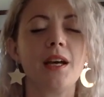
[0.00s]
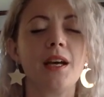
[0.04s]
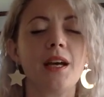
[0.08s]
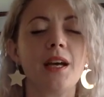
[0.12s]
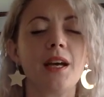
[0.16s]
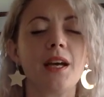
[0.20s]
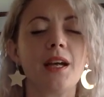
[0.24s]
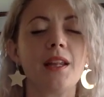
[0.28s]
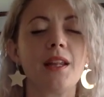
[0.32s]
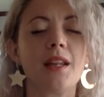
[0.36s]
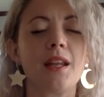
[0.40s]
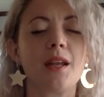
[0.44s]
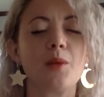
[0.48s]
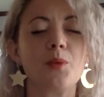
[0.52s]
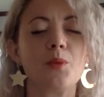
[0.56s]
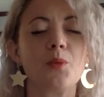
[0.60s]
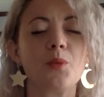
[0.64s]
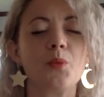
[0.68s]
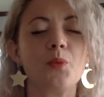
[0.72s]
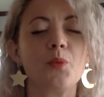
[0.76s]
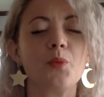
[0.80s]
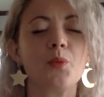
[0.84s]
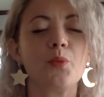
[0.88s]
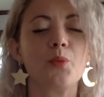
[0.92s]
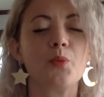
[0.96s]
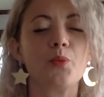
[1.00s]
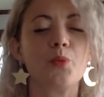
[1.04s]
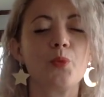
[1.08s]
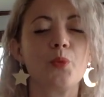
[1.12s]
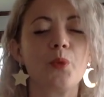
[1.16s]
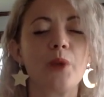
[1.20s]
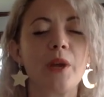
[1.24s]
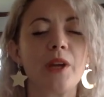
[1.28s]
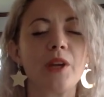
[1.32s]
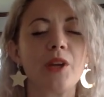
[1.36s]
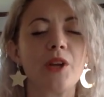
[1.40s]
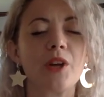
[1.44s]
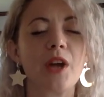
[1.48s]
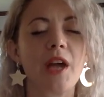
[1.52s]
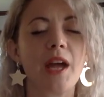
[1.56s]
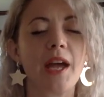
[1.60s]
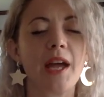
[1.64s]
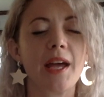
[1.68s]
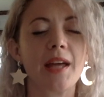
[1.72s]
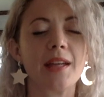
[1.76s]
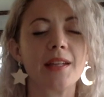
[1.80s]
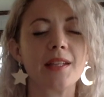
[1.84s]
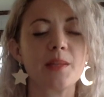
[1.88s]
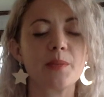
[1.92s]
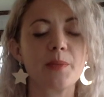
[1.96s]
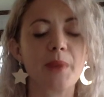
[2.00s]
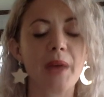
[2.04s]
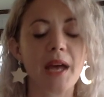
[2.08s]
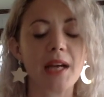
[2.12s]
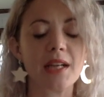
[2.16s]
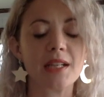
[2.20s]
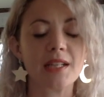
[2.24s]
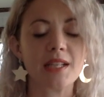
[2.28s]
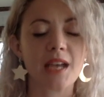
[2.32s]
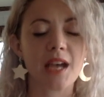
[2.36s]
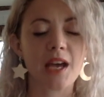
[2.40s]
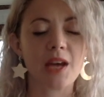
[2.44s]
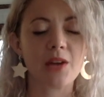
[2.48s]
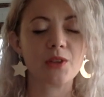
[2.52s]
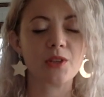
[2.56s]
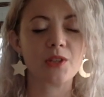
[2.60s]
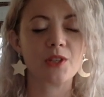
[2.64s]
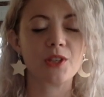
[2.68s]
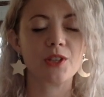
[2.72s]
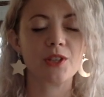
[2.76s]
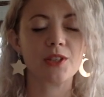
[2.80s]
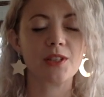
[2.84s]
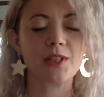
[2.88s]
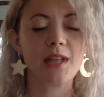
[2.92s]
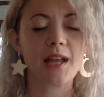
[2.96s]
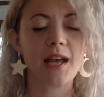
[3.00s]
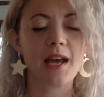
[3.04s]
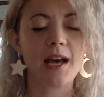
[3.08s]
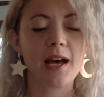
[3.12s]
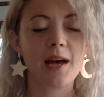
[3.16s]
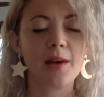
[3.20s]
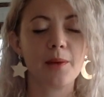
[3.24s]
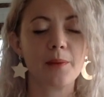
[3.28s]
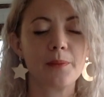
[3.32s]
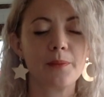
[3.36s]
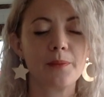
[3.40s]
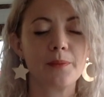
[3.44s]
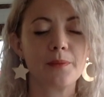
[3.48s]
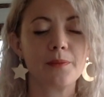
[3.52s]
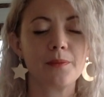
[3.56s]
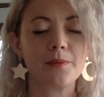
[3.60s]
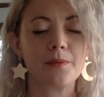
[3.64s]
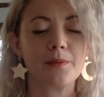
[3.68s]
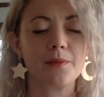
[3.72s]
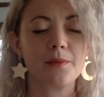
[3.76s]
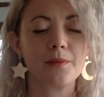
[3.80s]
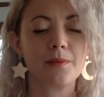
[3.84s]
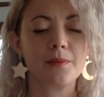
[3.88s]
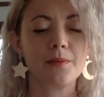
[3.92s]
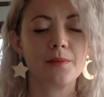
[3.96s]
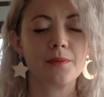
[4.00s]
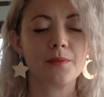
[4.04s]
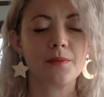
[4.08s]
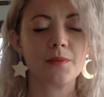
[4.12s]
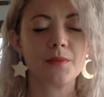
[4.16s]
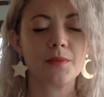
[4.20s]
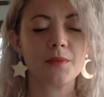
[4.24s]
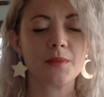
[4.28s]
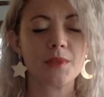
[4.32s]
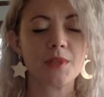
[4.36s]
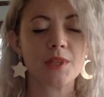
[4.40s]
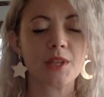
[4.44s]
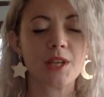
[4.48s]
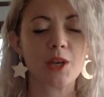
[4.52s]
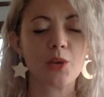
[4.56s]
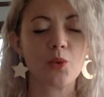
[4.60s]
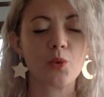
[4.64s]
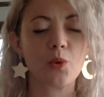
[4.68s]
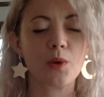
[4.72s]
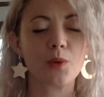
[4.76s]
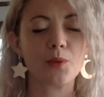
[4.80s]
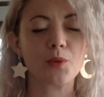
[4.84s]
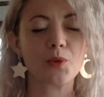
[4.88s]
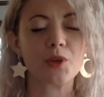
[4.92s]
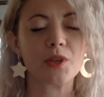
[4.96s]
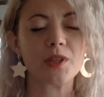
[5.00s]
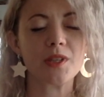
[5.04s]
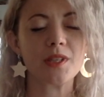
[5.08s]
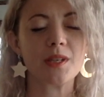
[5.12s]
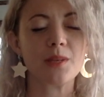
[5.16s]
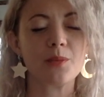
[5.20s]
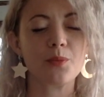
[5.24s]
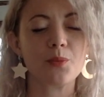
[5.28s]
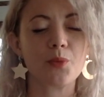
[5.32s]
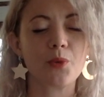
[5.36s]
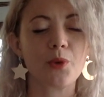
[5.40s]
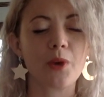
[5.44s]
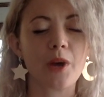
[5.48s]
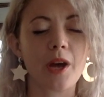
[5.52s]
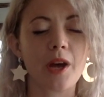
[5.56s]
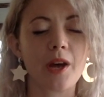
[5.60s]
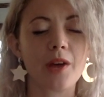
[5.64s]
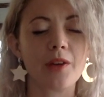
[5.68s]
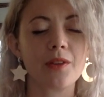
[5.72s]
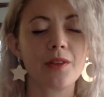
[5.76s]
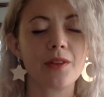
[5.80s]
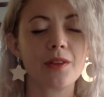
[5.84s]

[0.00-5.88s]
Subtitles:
And then bring your hands back down to your lap. Take one more deep breath.